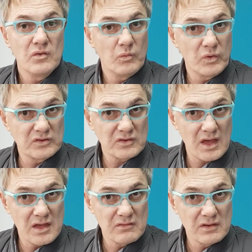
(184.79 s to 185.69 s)
which
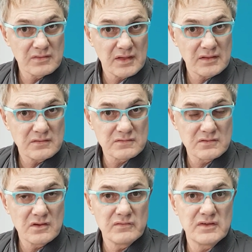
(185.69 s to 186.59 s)
area they
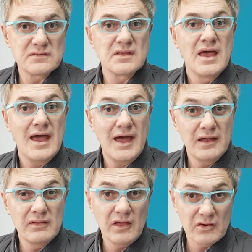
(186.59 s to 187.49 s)
service,
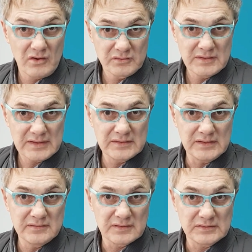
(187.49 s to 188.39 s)
and their contact
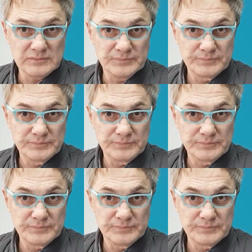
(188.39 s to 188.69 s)
detail.